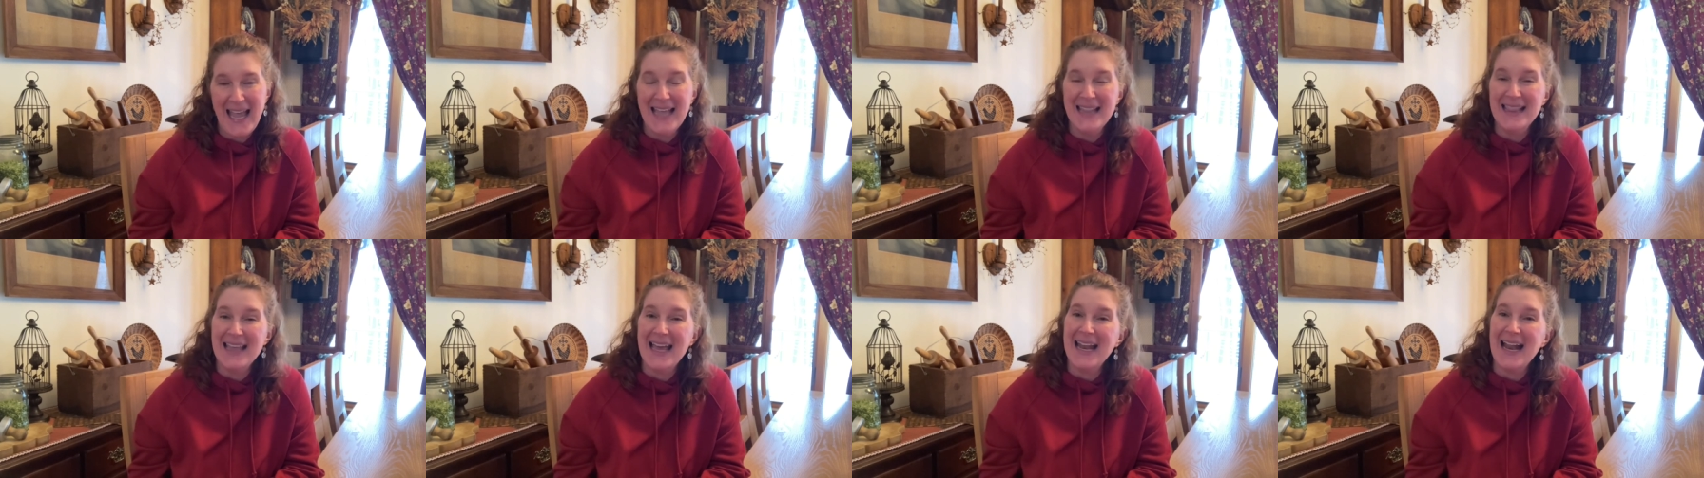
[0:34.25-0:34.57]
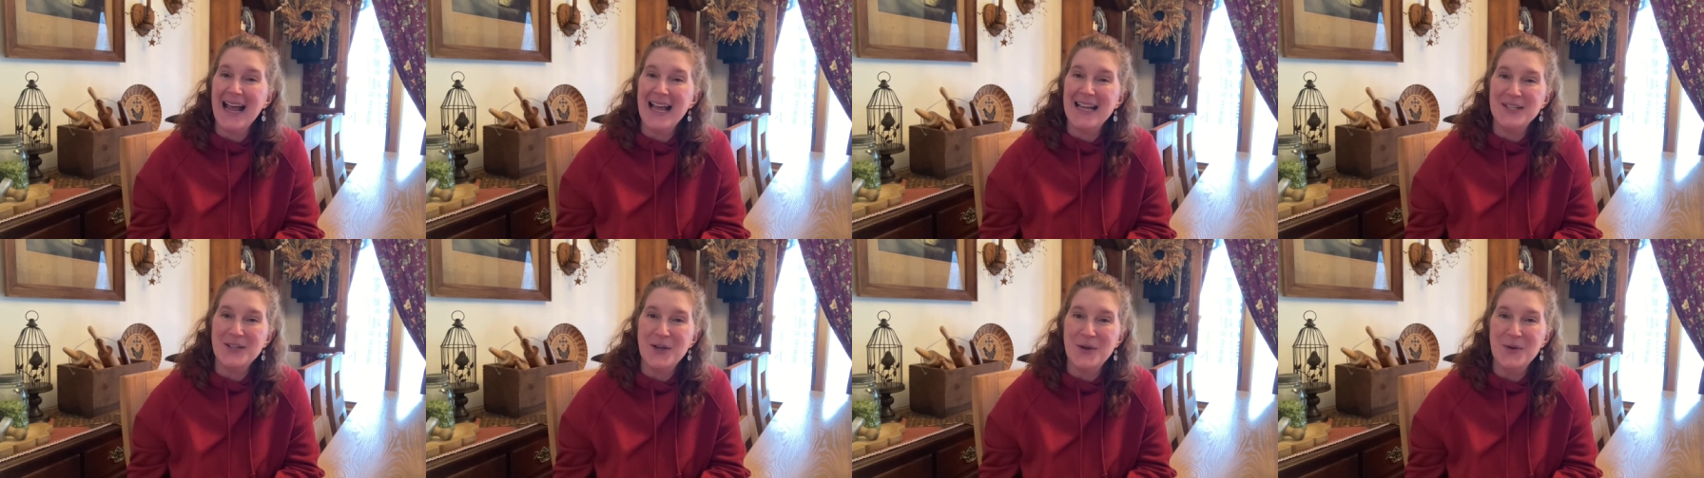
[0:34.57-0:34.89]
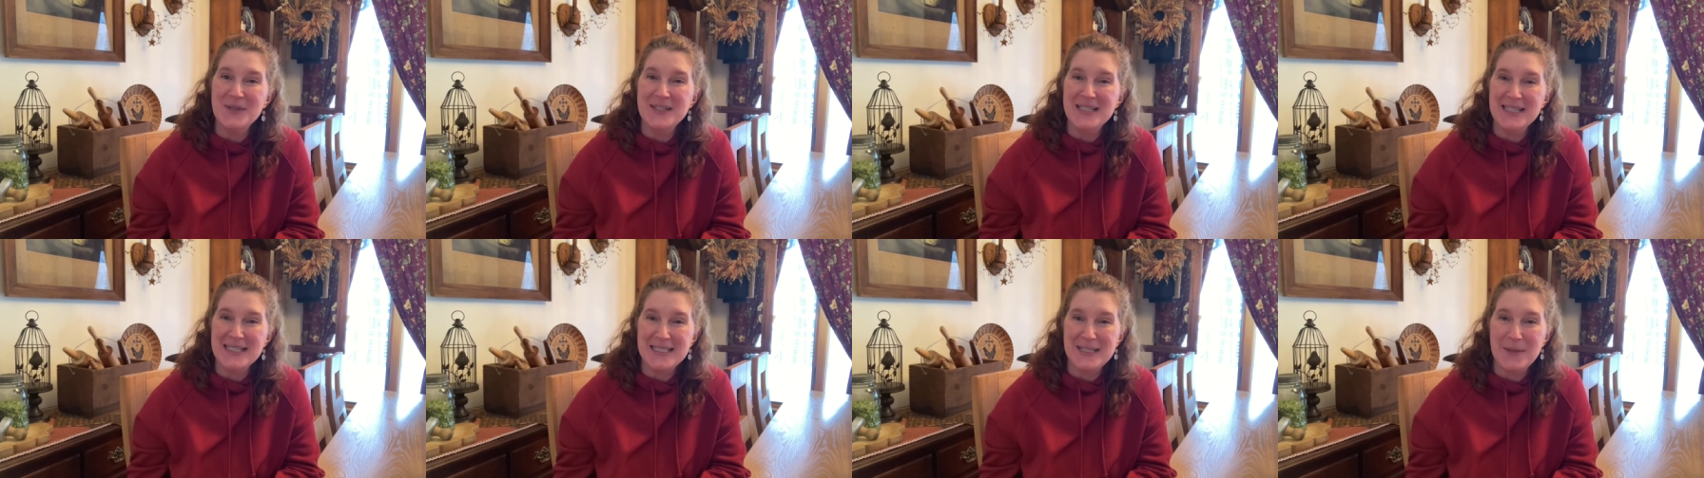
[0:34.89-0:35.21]
and that I
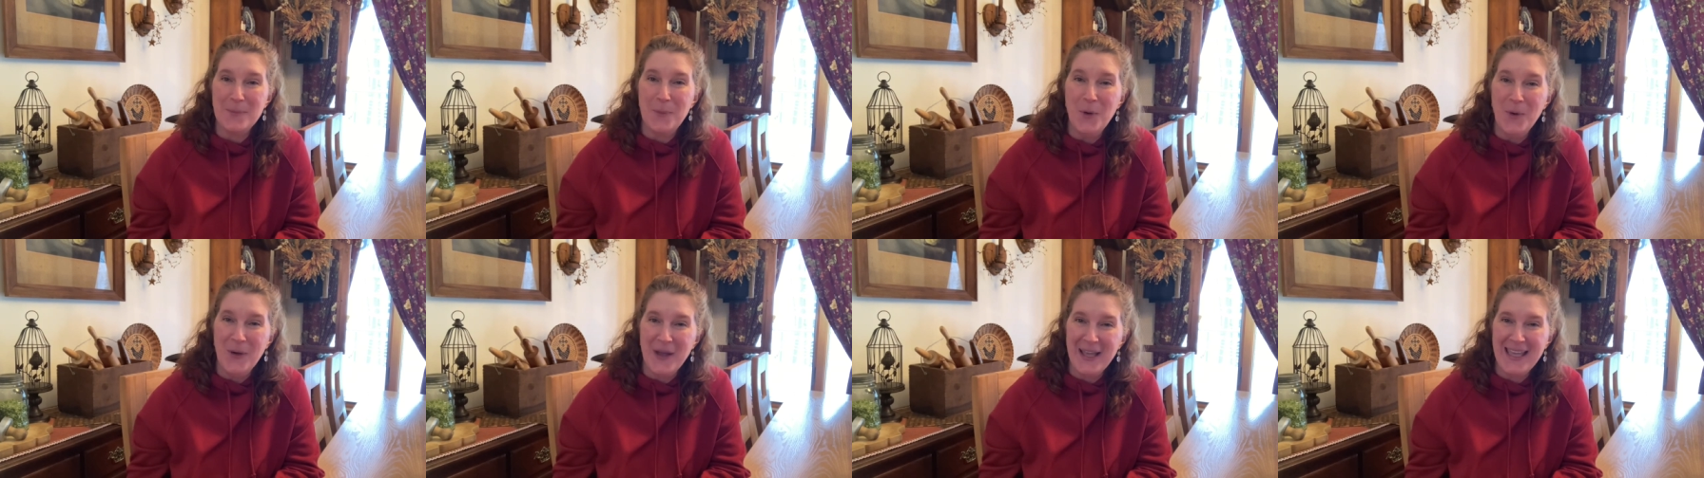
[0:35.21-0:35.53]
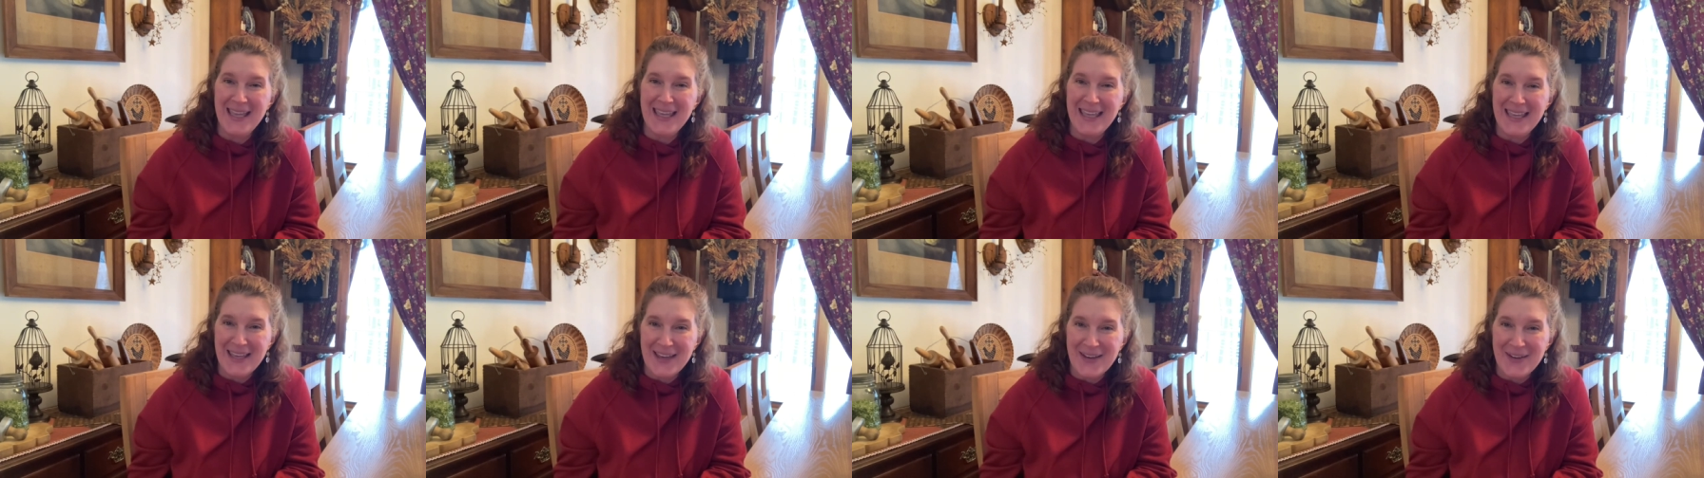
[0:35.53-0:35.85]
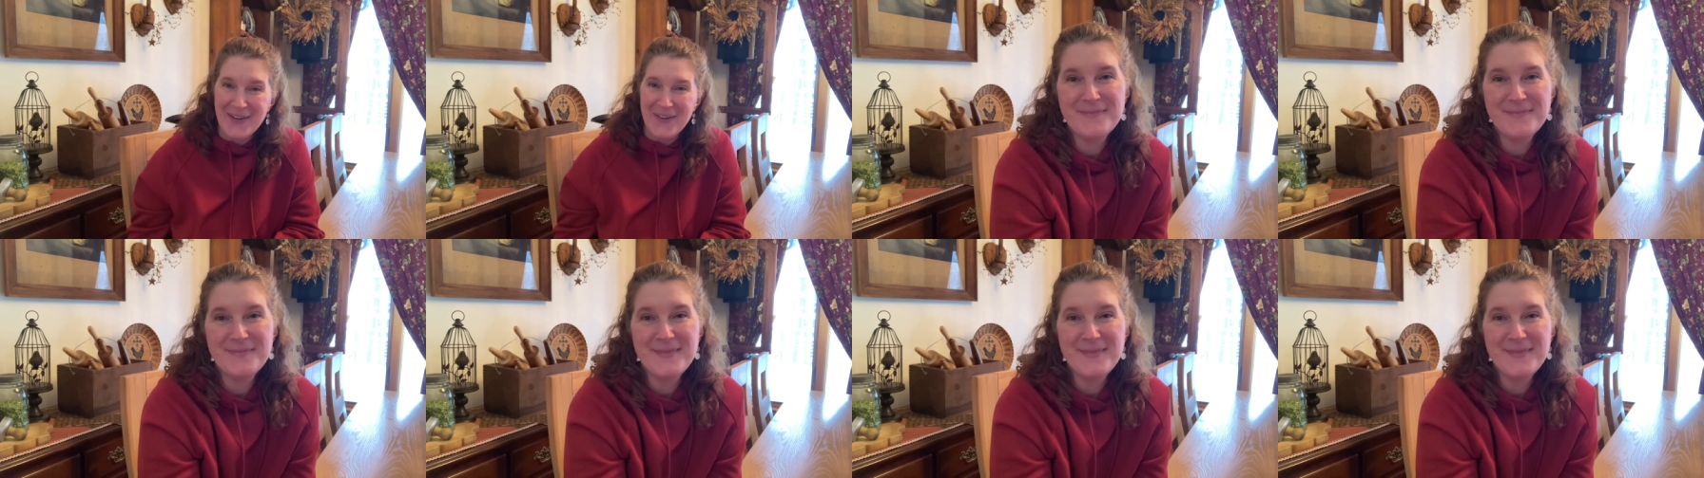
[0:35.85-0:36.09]
don't disappoint you.